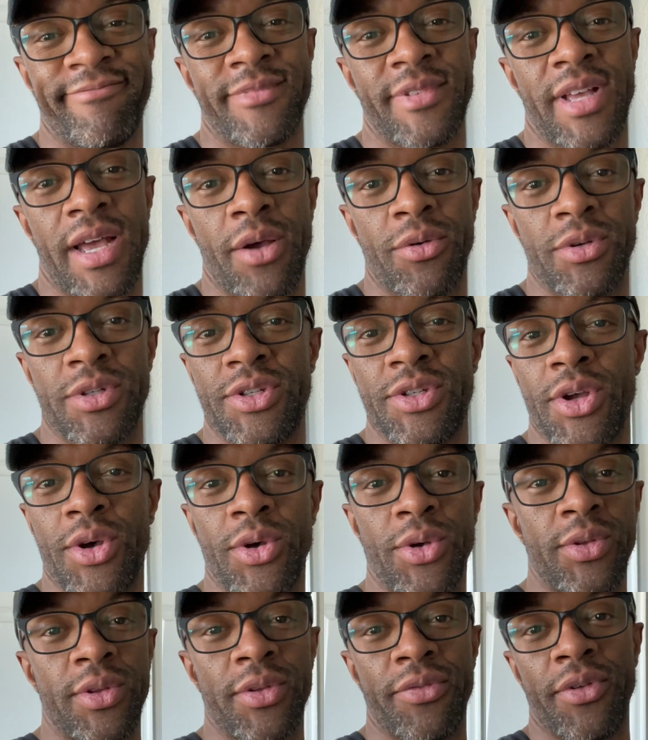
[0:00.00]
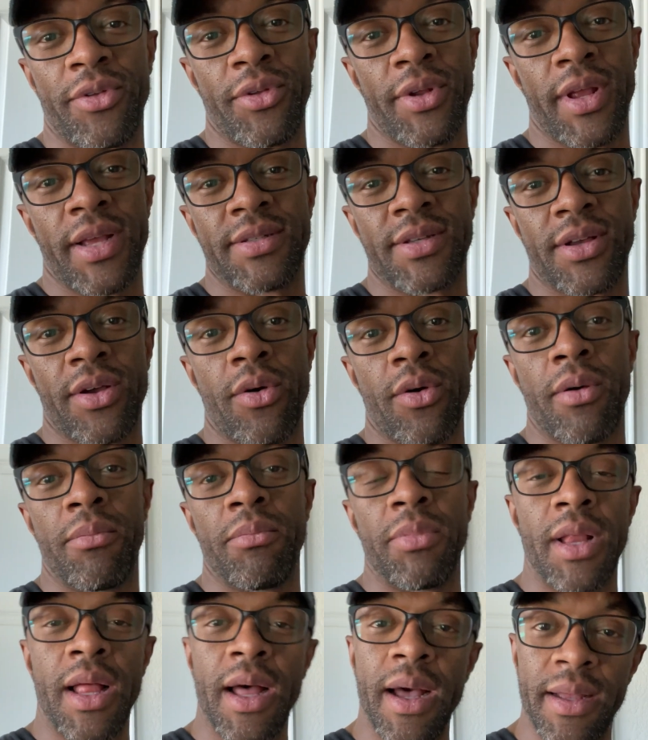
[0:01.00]
I was told a few days ago I'm
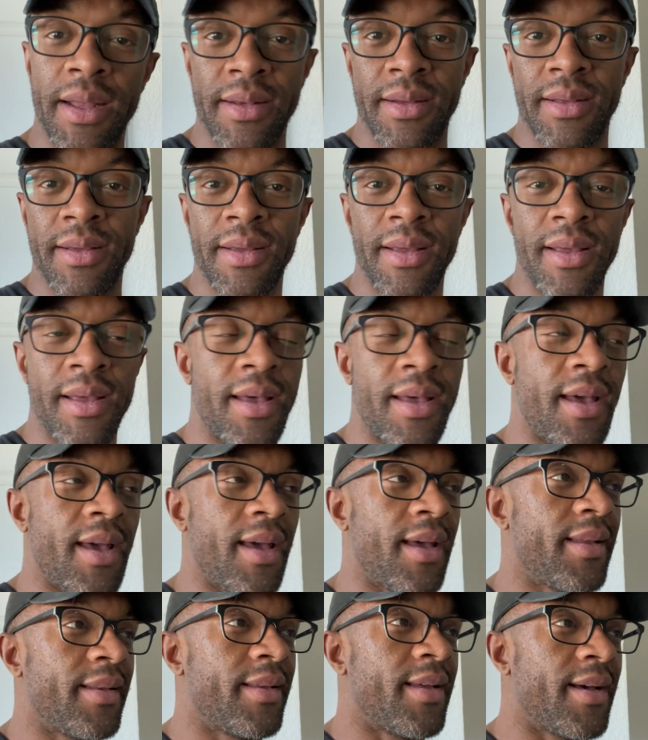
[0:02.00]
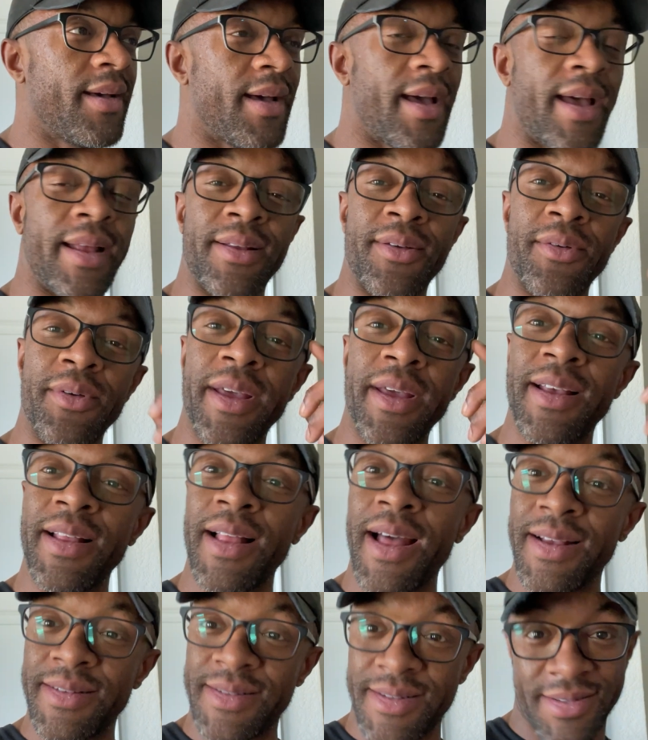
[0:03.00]
blind and I had to go get
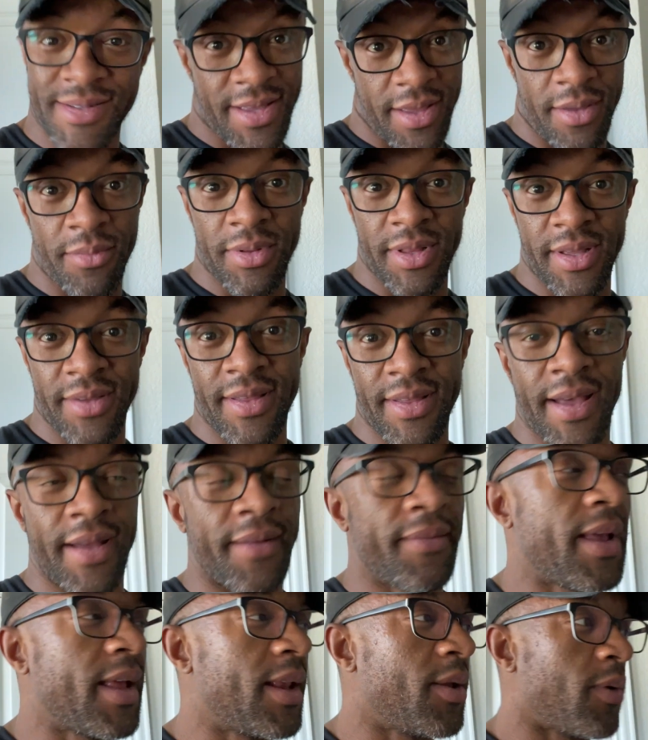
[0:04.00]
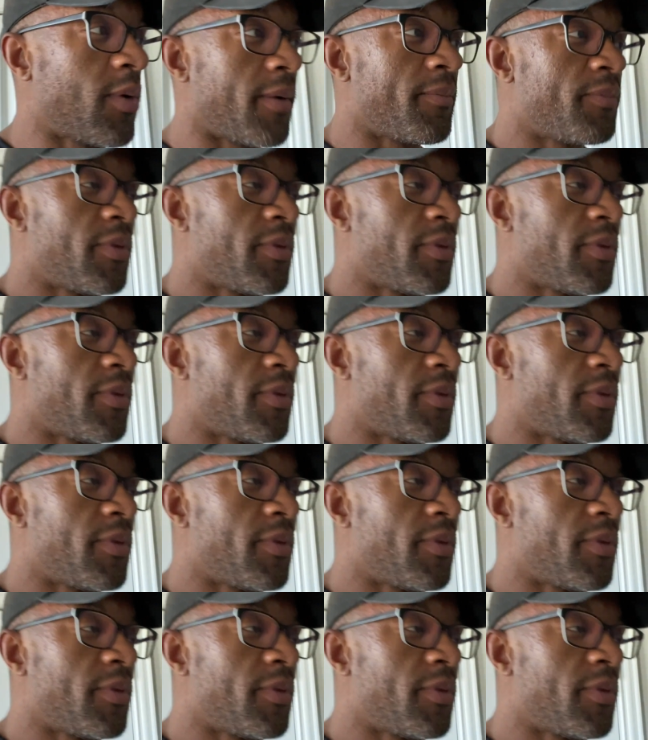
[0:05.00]
glasses. Can you believe that? Anyway,